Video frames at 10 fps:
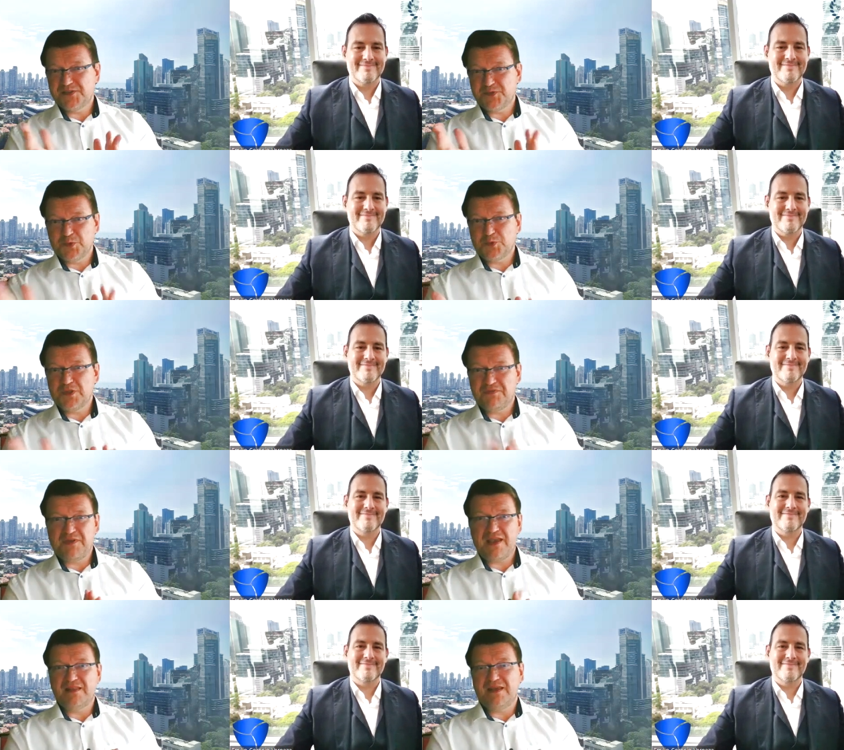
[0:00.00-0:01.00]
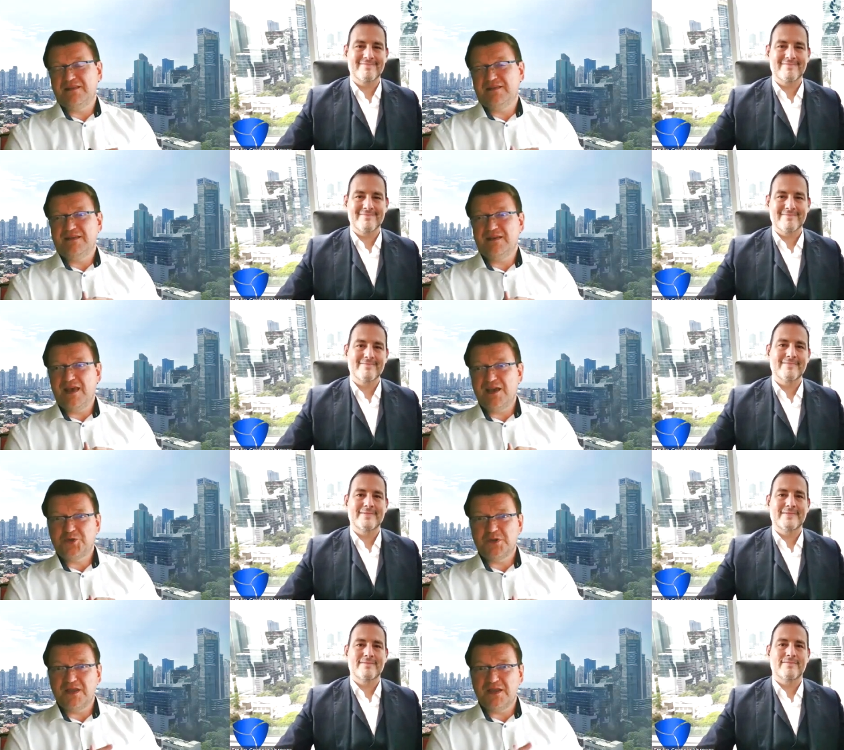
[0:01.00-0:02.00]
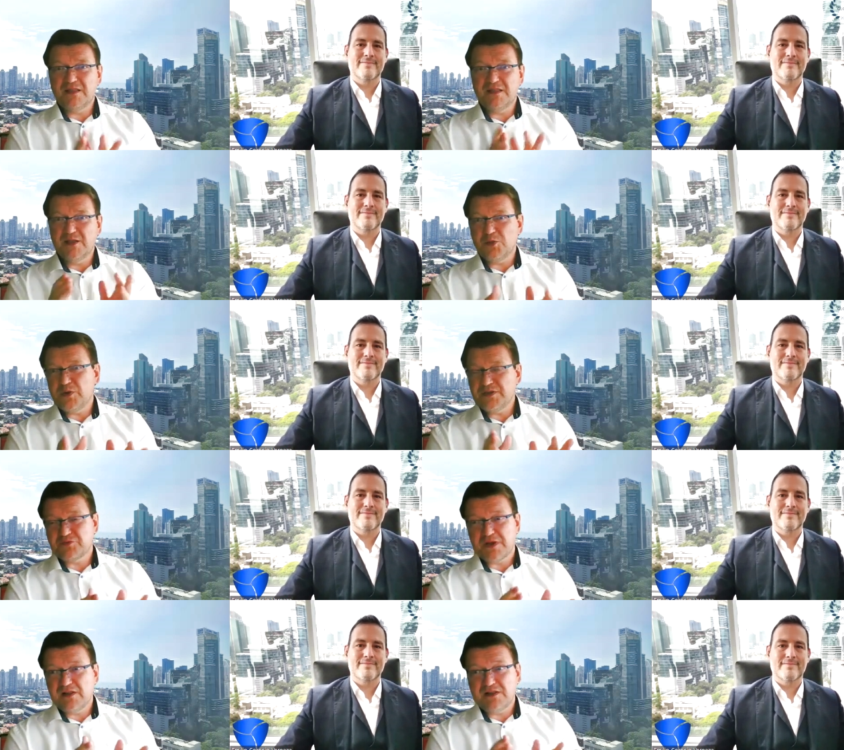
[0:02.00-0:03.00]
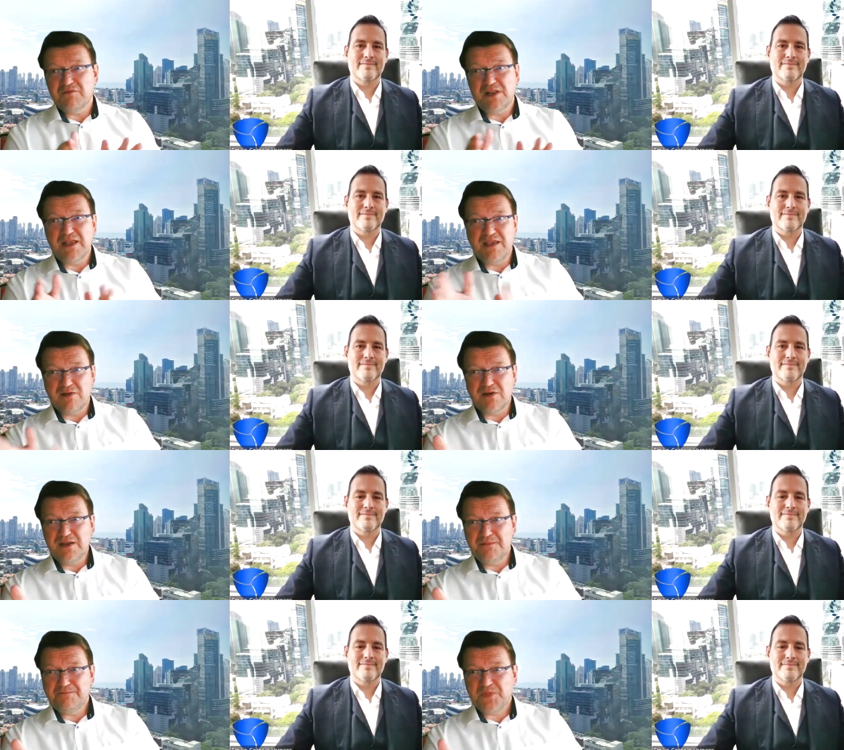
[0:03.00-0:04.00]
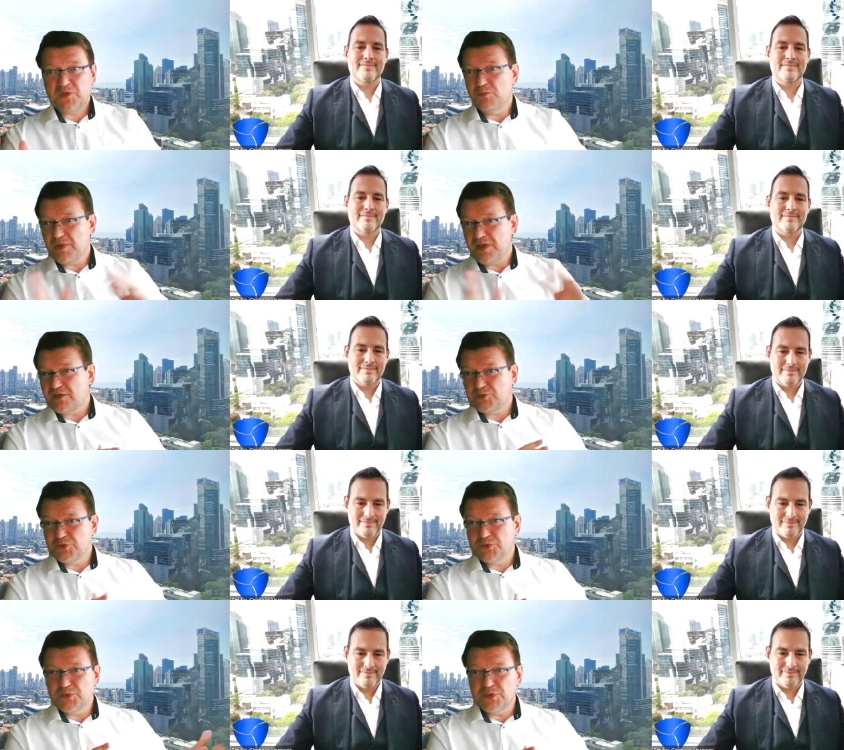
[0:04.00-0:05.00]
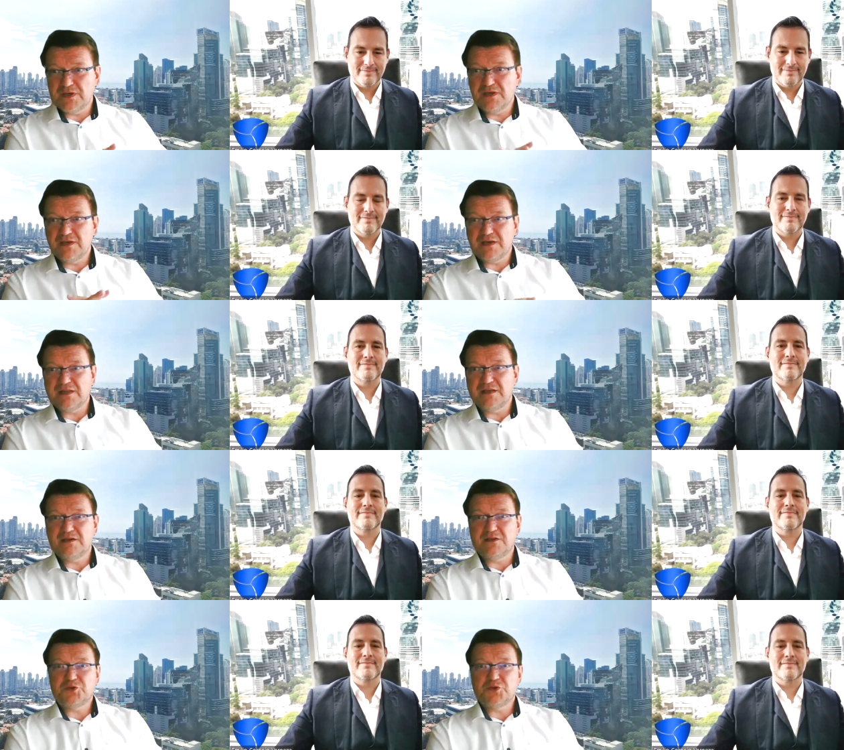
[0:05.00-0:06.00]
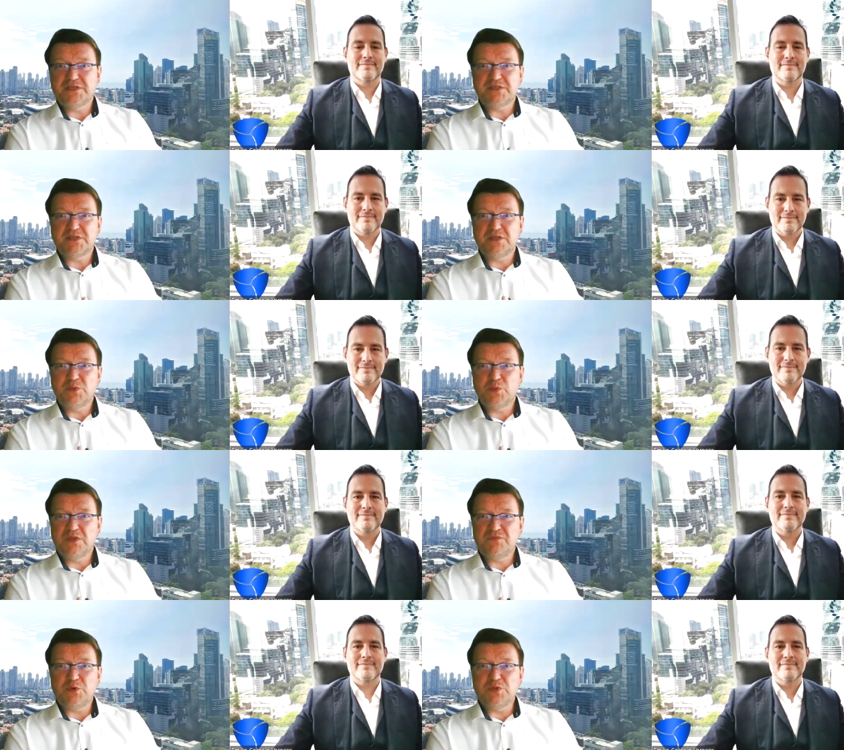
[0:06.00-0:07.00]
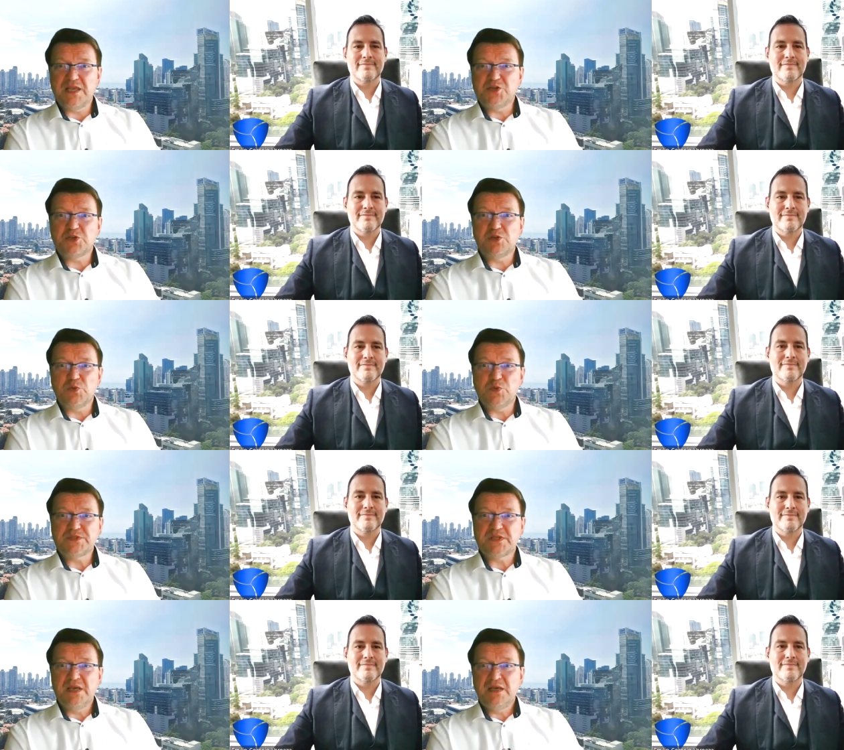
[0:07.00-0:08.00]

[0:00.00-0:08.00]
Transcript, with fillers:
Speaker 1: is due to the fact that uh, actually the law is relatively young compared to uh, other countries uh, with the foundation laws.